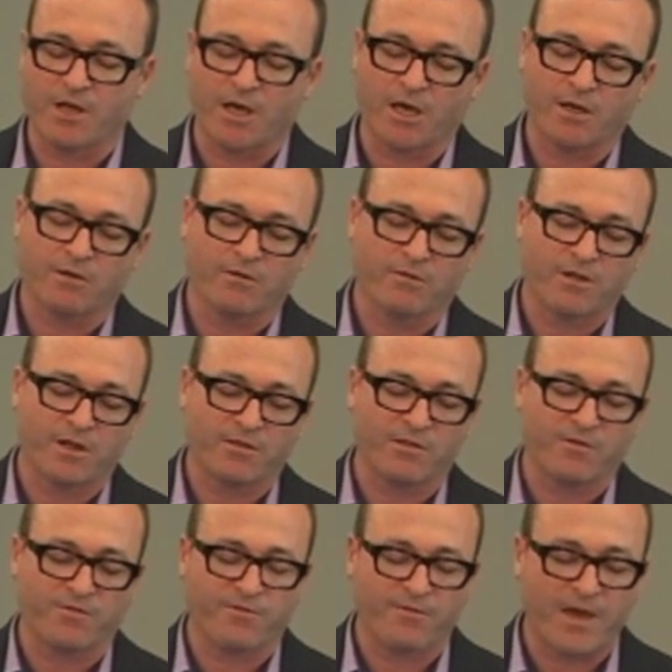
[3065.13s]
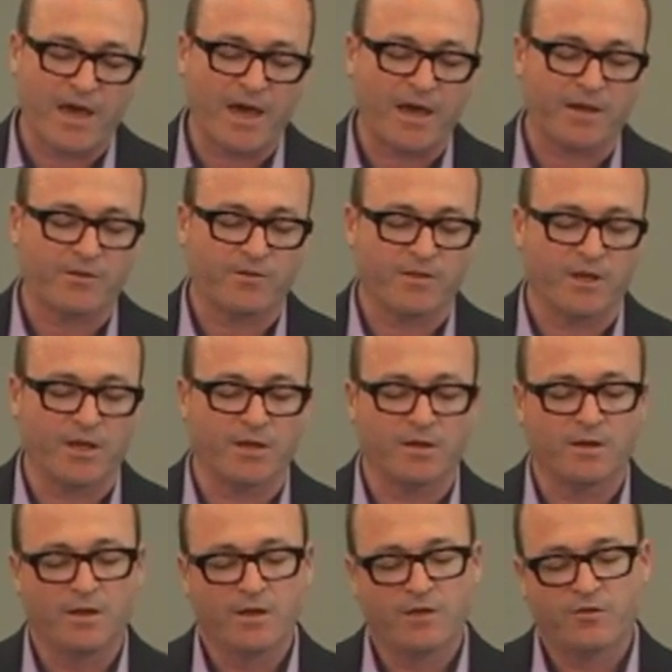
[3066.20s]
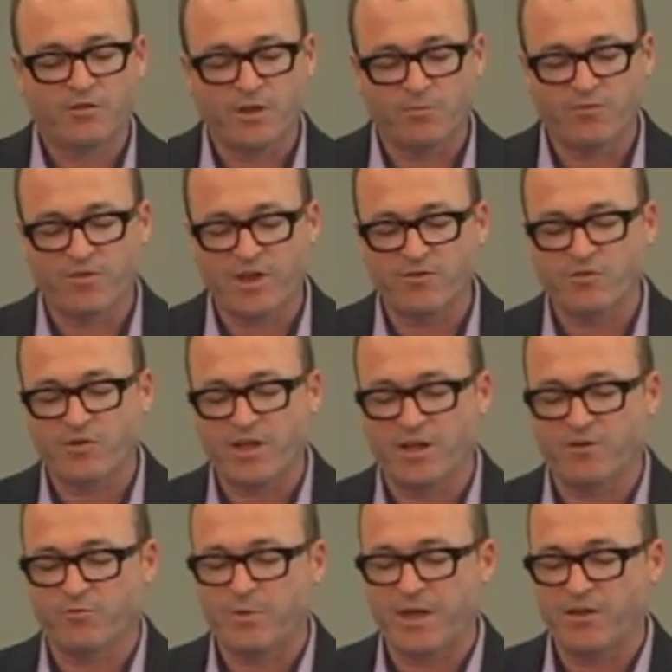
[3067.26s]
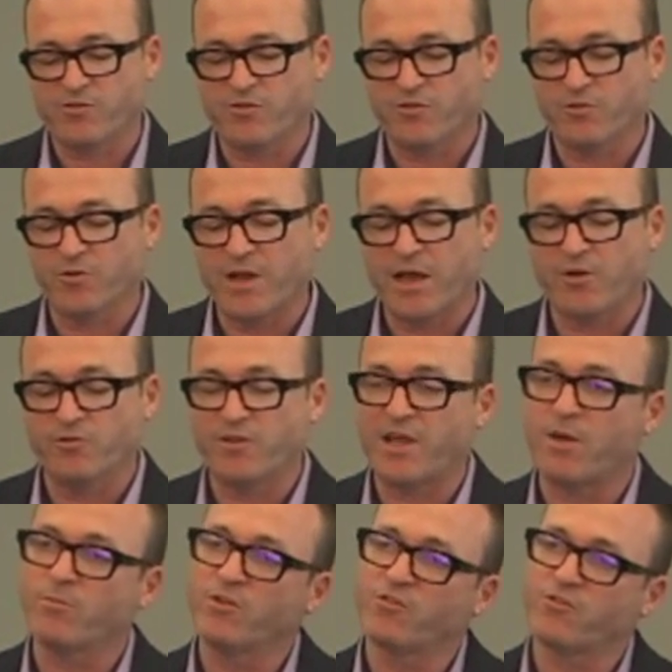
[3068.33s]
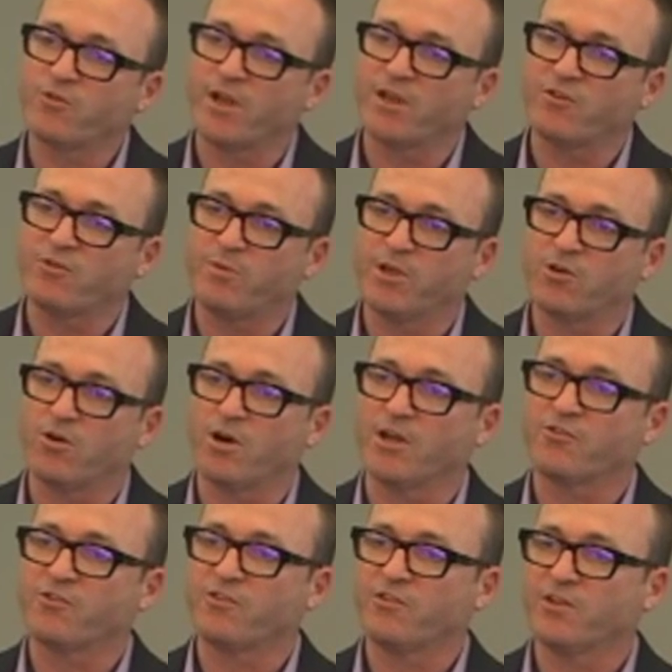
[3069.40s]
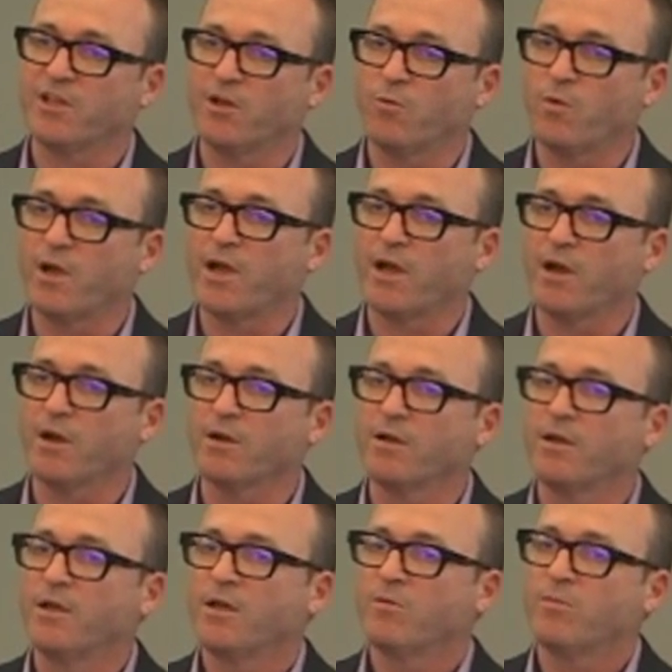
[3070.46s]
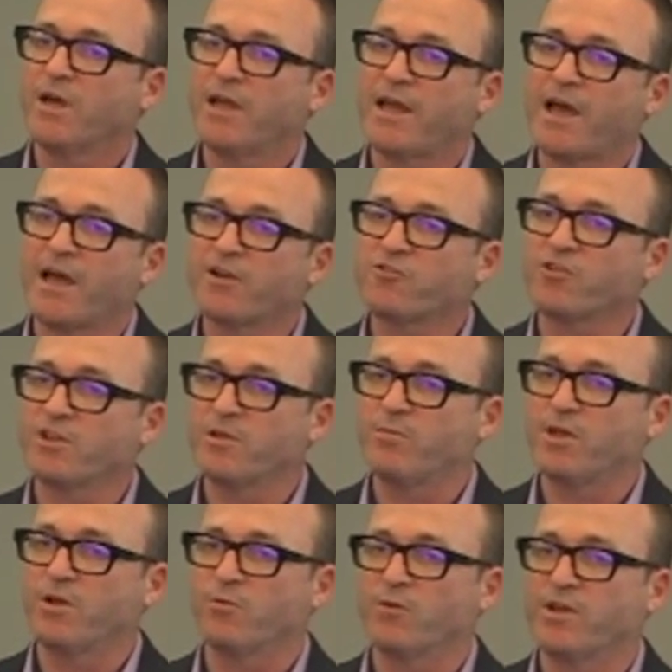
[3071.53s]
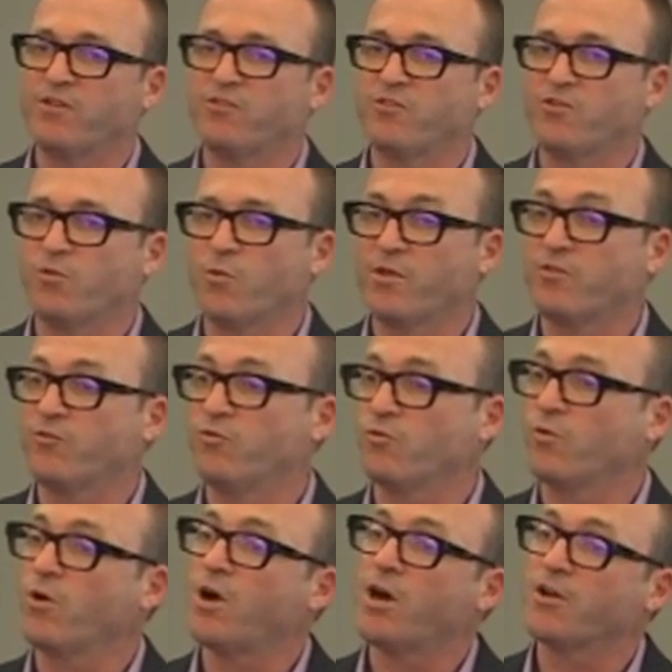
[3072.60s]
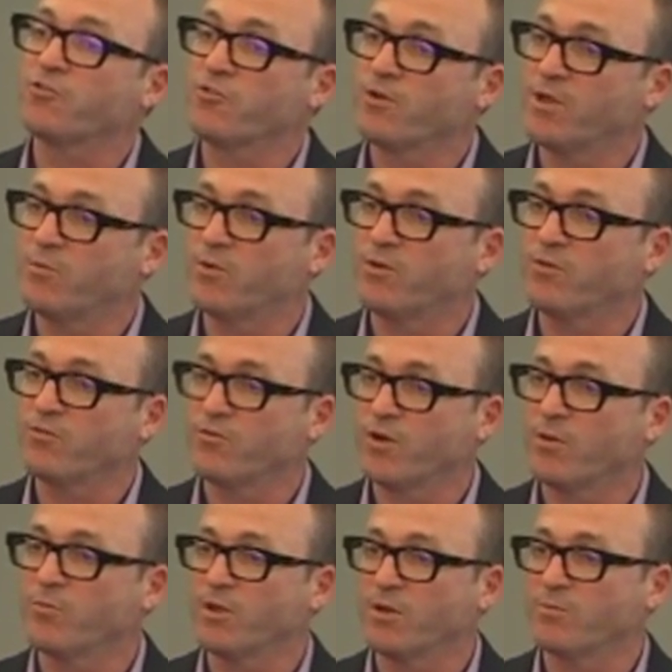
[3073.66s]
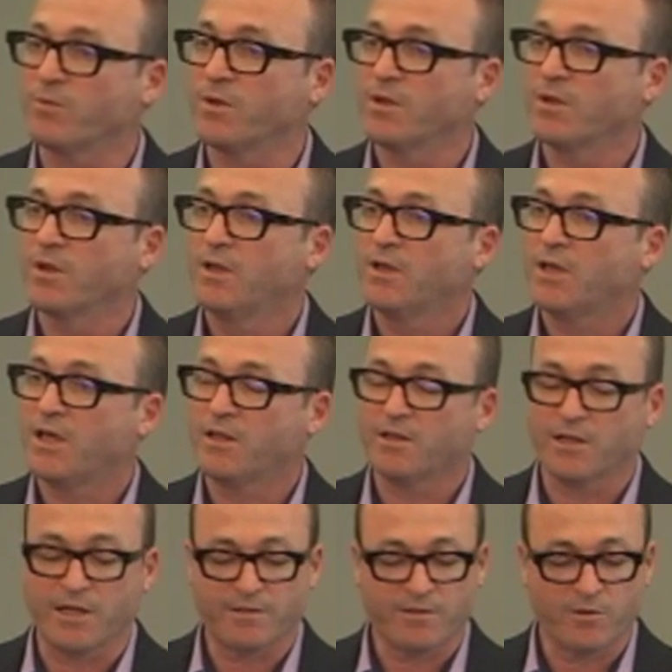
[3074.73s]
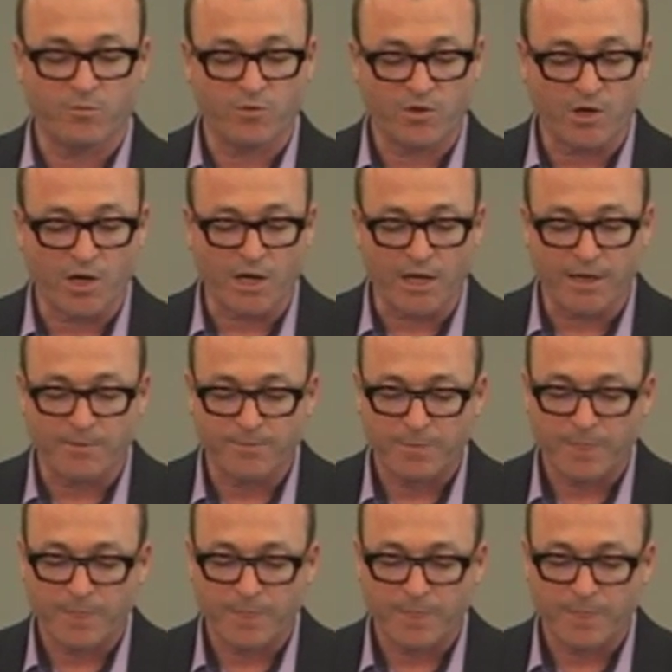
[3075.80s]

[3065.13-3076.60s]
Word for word: that, that the fact that some vegetative patients are now demonstrated to be consciously aware might actually be a reason to withdraw treatment from them and let them die.